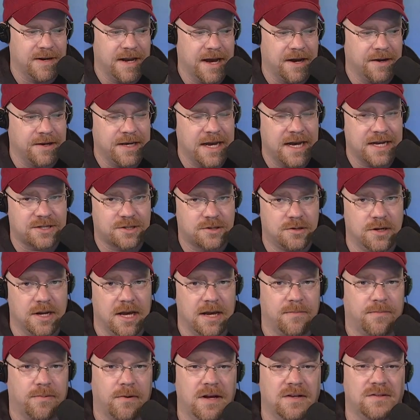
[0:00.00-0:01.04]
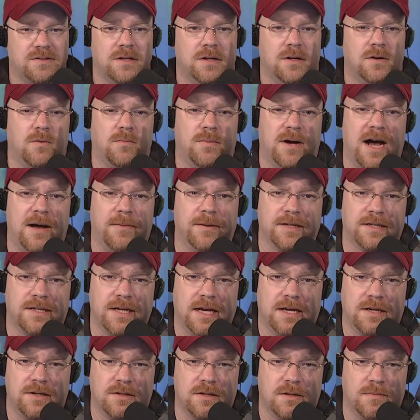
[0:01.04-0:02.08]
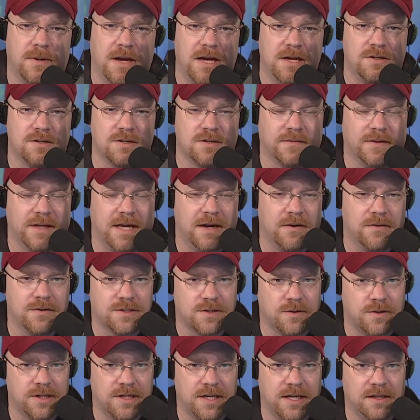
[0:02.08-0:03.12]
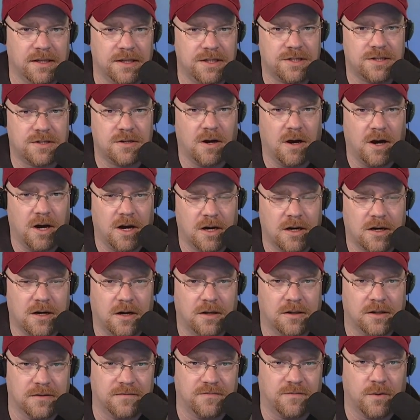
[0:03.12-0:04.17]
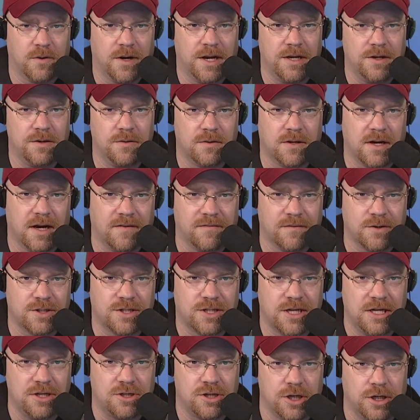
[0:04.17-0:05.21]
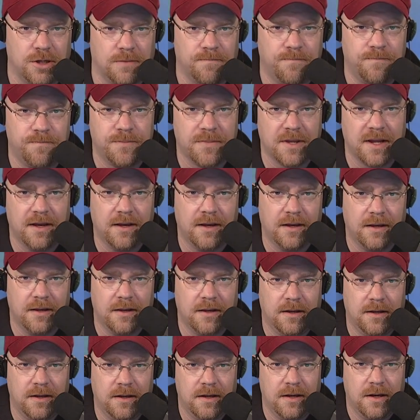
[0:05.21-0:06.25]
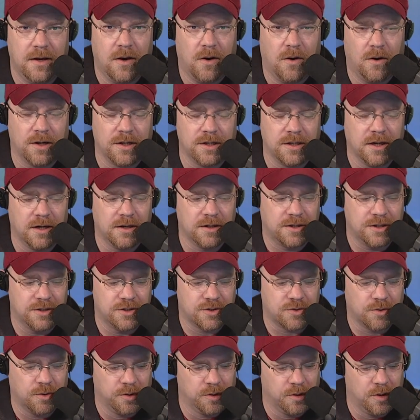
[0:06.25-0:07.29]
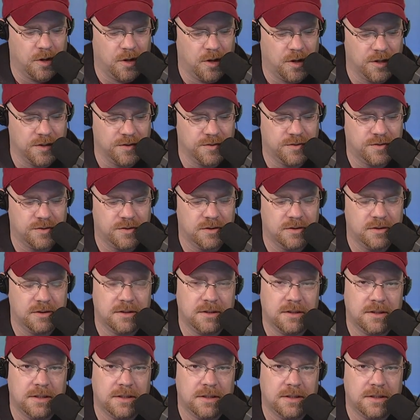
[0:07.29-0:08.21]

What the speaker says: Now, yesterday, President Obama taken to the pages of the Arizona Daily Star, calling for a new conversation on gun control laws.